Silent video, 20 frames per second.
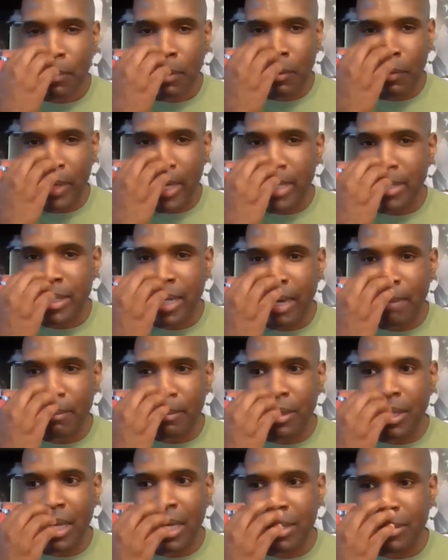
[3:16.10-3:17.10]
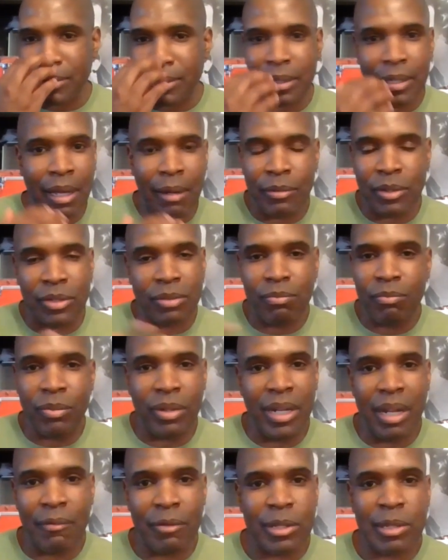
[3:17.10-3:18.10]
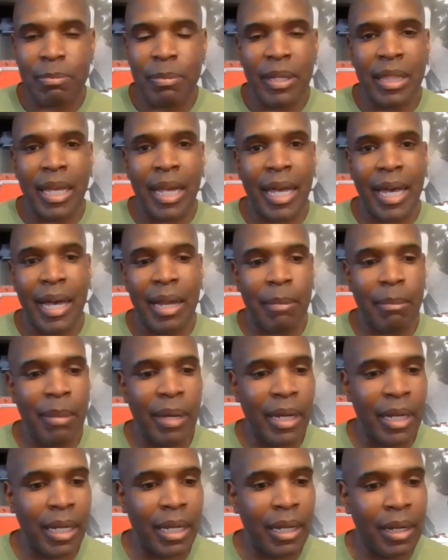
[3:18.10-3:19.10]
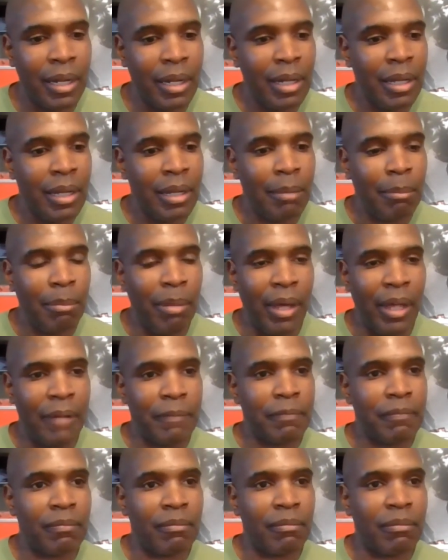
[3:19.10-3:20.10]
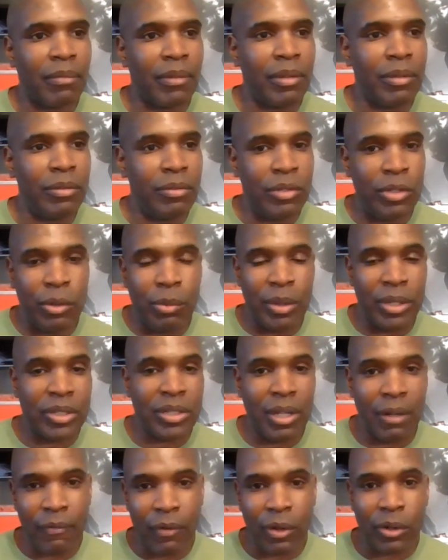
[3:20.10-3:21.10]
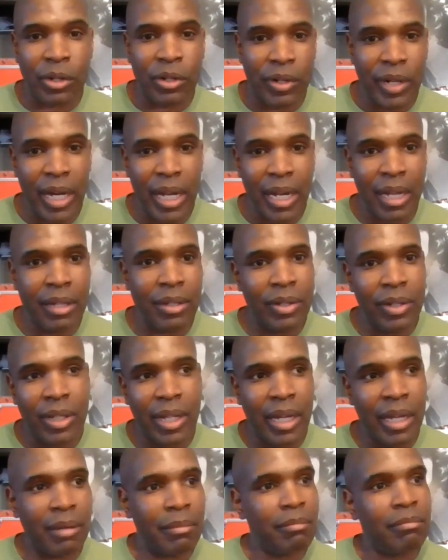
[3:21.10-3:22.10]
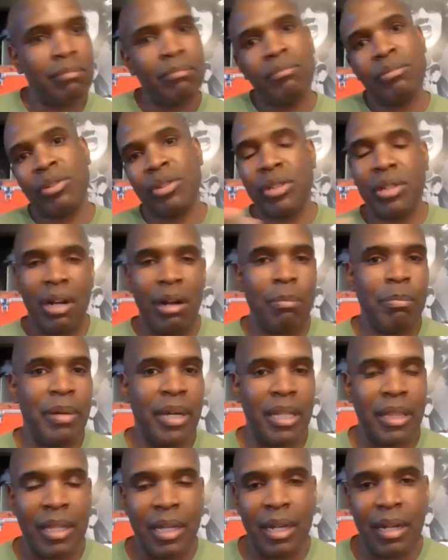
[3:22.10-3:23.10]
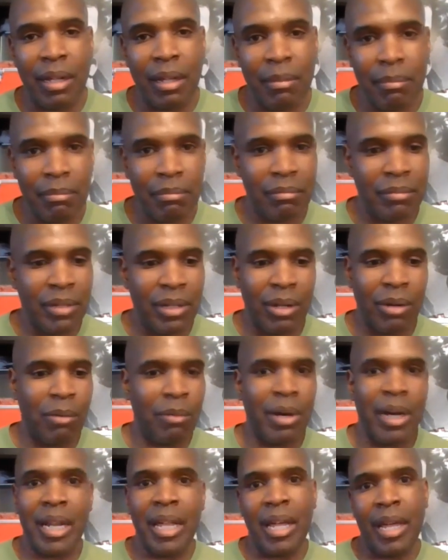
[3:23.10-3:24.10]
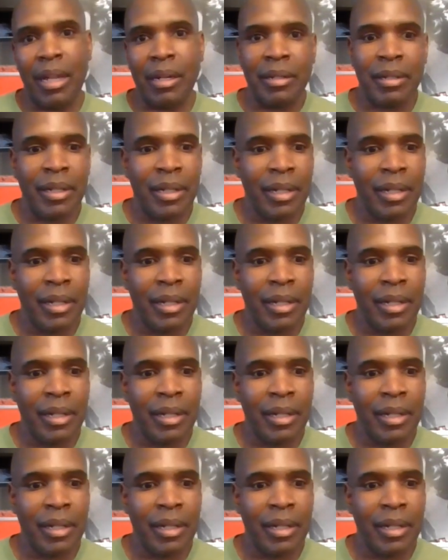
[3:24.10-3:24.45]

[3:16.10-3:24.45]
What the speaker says: or that type of thing. It's like I just would never spend that kind of money. But doing stuff on credit, you're like, sure, I'll pick that up. Why not?